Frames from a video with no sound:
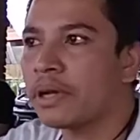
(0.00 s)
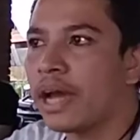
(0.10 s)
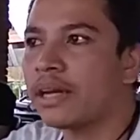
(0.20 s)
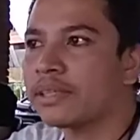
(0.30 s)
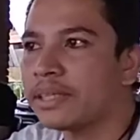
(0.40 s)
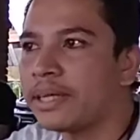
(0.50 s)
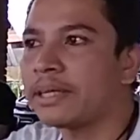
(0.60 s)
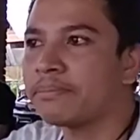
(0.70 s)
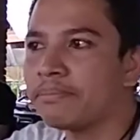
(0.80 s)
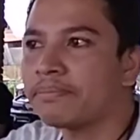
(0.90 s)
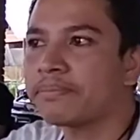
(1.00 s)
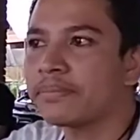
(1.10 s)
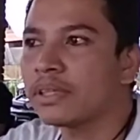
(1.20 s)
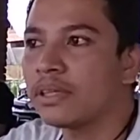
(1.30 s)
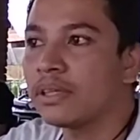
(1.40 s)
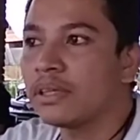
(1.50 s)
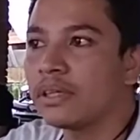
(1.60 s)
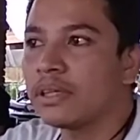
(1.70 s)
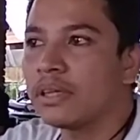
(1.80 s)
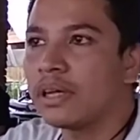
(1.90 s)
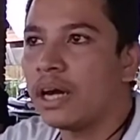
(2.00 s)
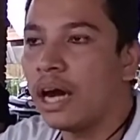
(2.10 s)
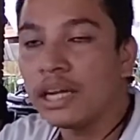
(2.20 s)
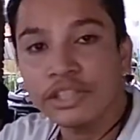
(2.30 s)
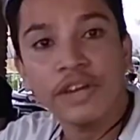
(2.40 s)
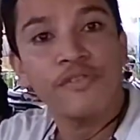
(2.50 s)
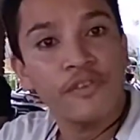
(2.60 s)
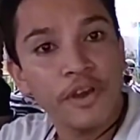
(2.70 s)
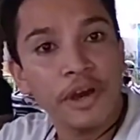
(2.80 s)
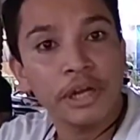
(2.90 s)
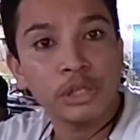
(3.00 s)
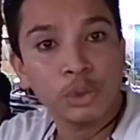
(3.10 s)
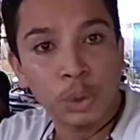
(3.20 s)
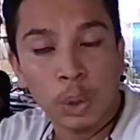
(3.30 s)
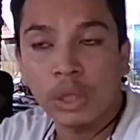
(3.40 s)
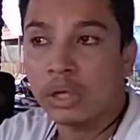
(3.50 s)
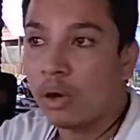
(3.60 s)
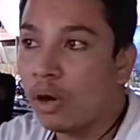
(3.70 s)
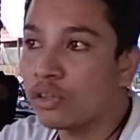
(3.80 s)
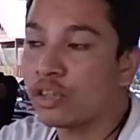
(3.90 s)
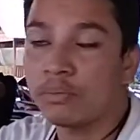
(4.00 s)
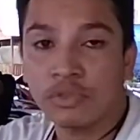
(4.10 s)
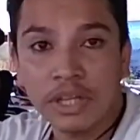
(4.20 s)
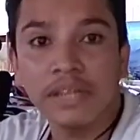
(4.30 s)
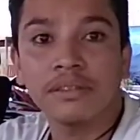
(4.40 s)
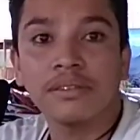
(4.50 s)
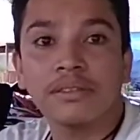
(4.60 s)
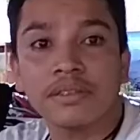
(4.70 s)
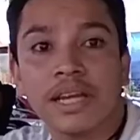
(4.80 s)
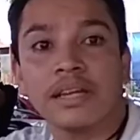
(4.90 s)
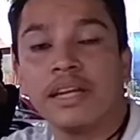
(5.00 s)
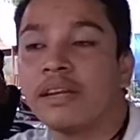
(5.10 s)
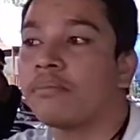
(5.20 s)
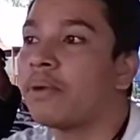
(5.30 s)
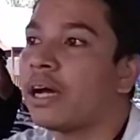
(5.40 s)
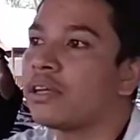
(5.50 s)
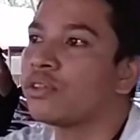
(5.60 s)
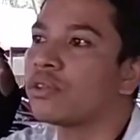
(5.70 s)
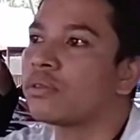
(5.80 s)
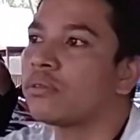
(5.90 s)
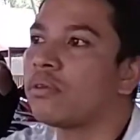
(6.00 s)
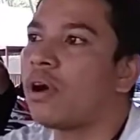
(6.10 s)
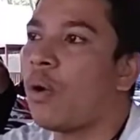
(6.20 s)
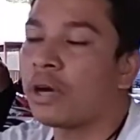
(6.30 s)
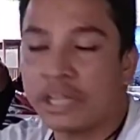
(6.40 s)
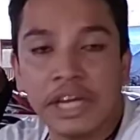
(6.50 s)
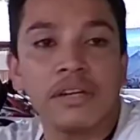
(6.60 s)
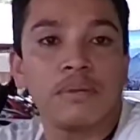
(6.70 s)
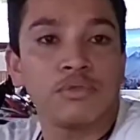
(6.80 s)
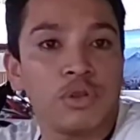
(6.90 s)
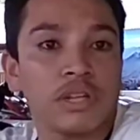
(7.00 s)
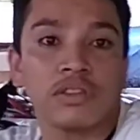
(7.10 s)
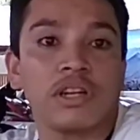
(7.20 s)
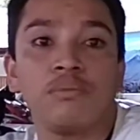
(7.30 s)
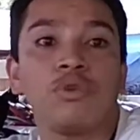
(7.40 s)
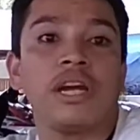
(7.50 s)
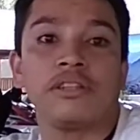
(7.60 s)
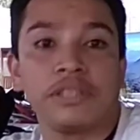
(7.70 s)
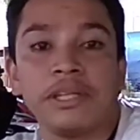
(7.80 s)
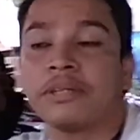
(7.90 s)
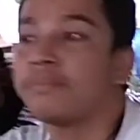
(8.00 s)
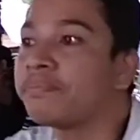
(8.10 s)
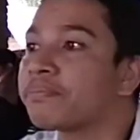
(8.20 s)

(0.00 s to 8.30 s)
At a time Aceh very truly awesome scene take lead by our kingdom Sultan sekarang.mudah at a time.